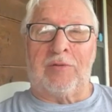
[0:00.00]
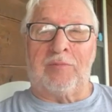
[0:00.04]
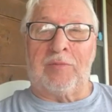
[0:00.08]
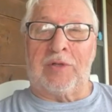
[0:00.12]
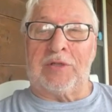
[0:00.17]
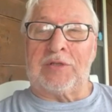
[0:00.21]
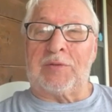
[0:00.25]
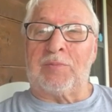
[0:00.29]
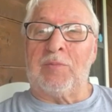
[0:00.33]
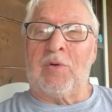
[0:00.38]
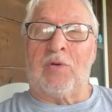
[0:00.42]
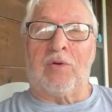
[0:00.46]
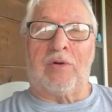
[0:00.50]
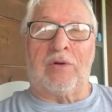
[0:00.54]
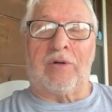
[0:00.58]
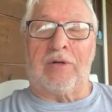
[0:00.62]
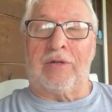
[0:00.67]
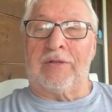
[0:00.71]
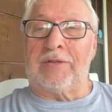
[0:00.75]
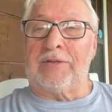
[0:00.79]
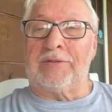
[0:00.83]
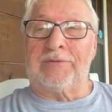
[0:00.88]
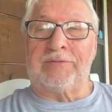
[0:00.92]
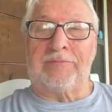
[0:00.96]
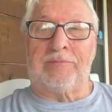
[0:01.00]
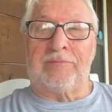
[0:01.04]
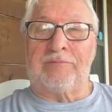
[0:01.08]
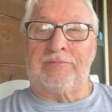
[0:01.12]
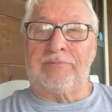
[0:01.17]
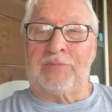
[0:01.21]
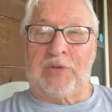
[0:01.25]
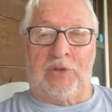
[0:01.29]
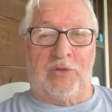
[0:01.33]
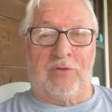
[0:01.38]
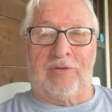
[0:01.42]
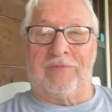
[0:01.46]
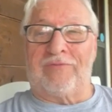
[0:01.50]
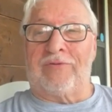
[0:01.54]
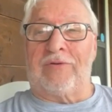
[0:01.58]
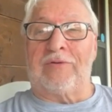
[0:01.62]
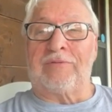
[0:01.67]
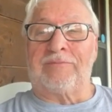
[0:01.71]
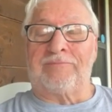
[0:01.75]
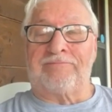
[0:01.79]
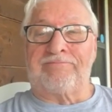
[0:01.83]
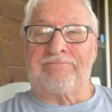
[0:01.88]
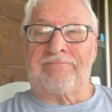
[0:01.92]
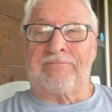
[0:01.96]
much more beautiful.
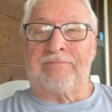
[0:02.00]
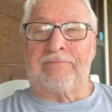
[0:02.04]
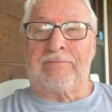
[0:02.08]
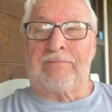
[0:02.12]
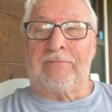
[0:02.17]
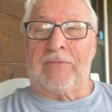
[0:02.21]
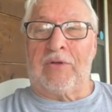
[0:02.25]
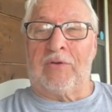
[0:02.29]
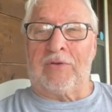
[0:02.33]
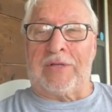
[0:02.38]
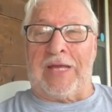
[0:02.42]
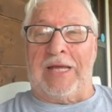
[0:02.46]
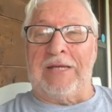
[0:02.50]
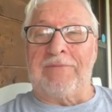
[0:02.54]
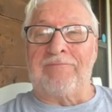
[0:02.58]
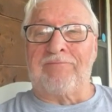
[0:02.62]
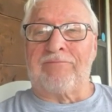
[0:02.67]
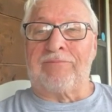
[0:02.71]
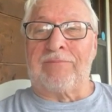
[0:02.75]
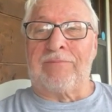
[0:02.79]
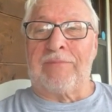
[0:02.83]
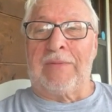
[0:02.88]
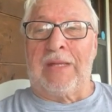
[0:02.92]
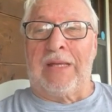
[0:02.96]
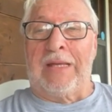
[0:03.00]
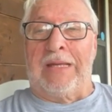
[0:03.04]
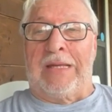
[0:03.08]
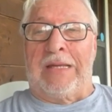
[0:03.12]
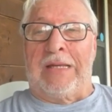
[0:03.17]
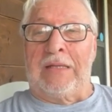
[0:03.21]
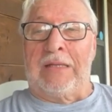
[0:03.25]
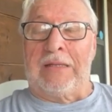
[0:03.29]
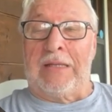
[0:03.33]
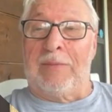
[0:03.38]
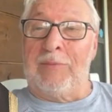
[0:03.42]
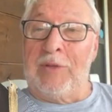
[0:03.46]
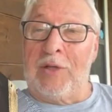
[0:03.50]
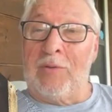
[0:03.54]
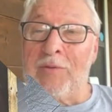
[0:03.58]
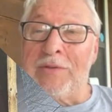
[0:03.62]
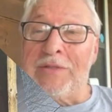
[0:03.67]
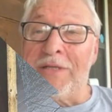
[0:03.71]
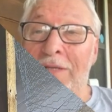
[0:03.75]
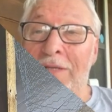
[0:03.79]
Okay? Let me know what you